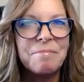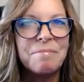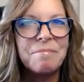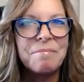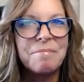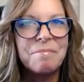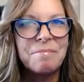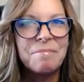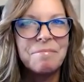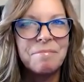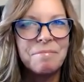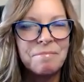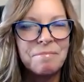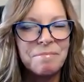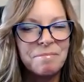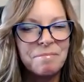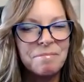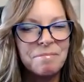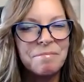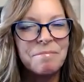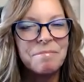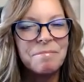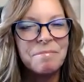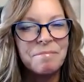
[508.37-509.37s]

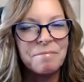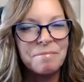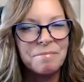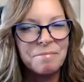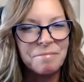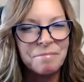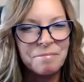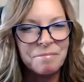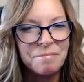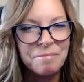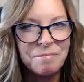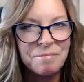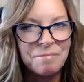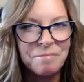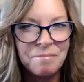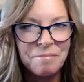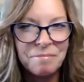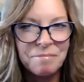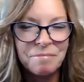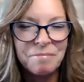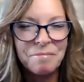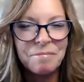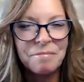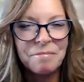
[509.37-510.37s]

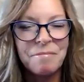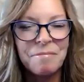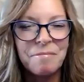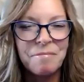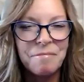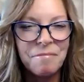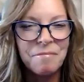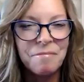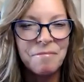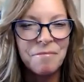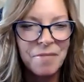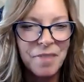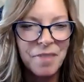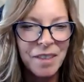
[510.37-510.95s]
(not speaking)